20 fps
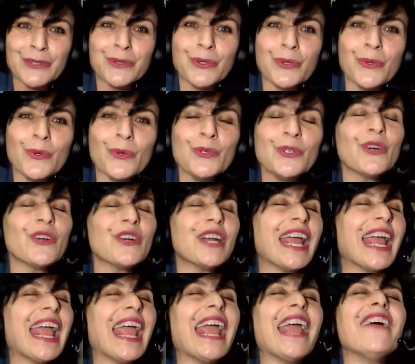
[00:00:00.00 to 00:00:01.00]
to your
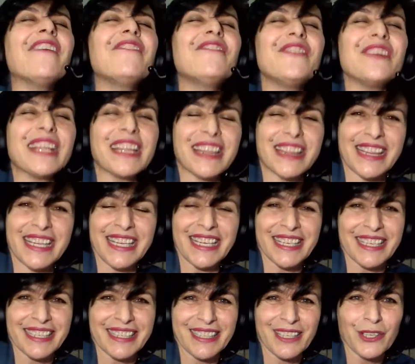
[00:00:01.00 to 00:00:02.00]

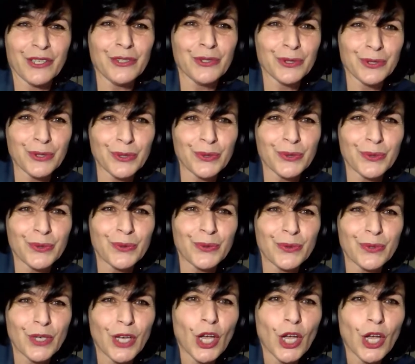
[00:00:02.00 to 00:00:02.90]
everything you do,